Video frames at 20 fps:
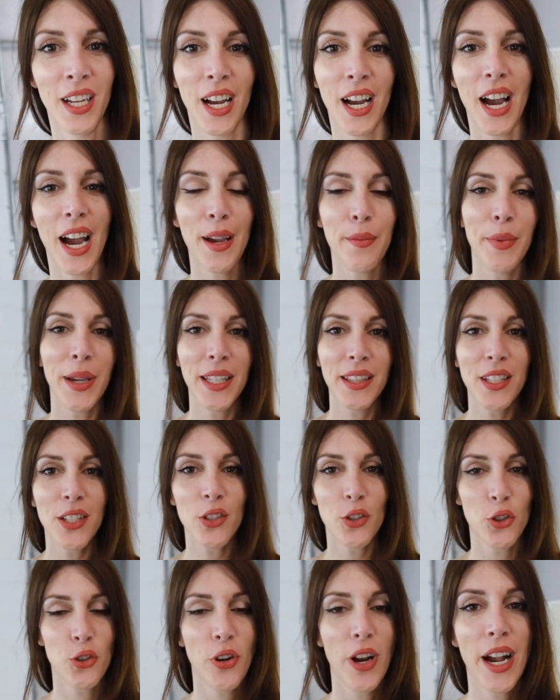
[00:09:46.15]
I made
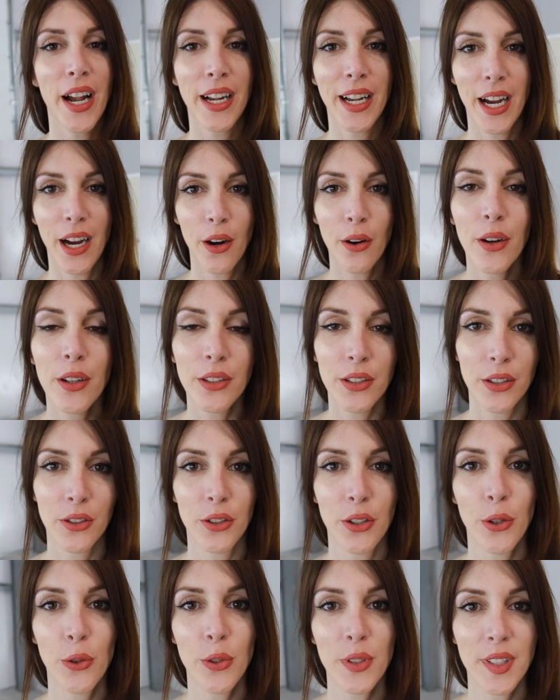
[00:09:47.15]
this drag out into
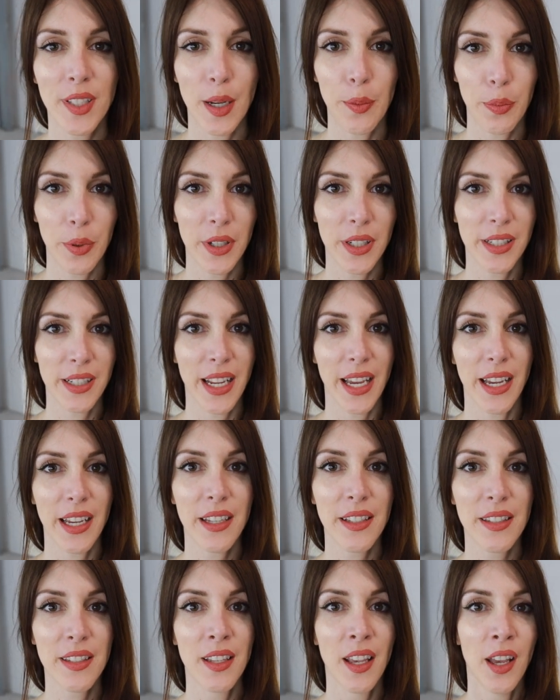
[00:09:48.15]
two separate
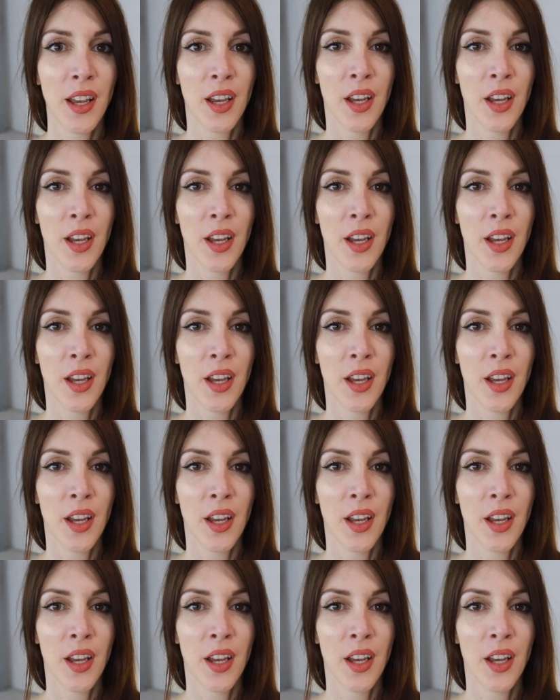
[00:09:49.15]
days